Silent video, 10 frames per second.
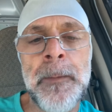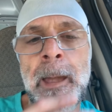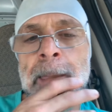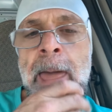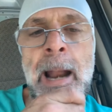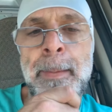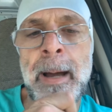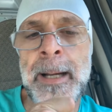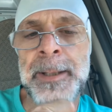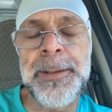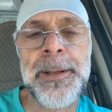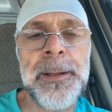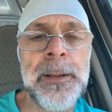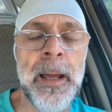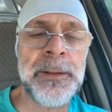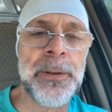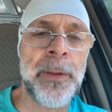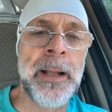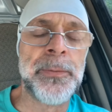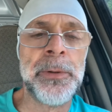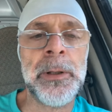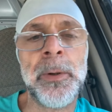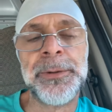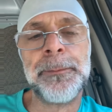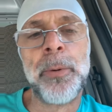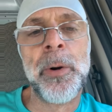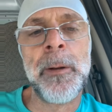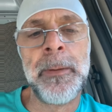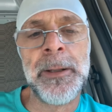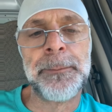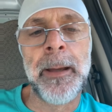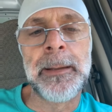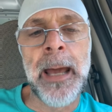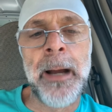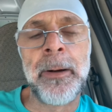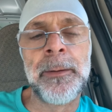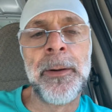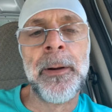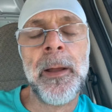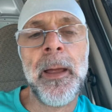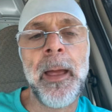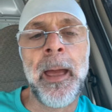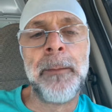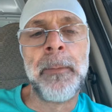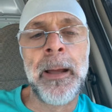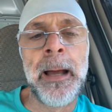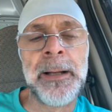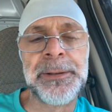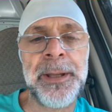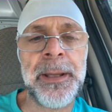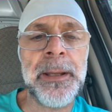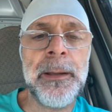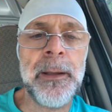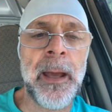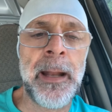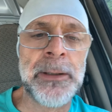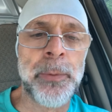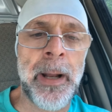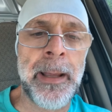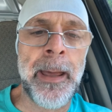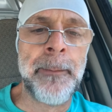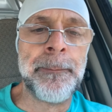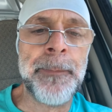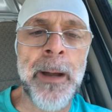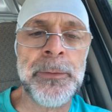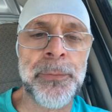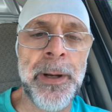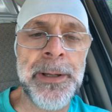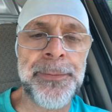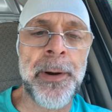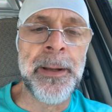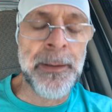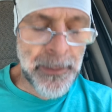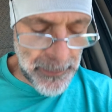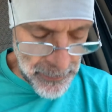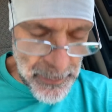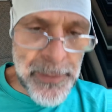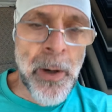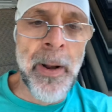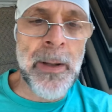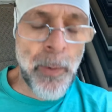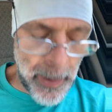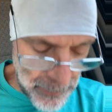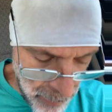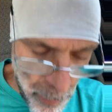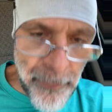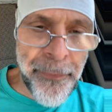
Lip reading: I'm honest. And so that's really what's important to me, is my character and my honesty. And that's what I am. I was raised right. So anyway, going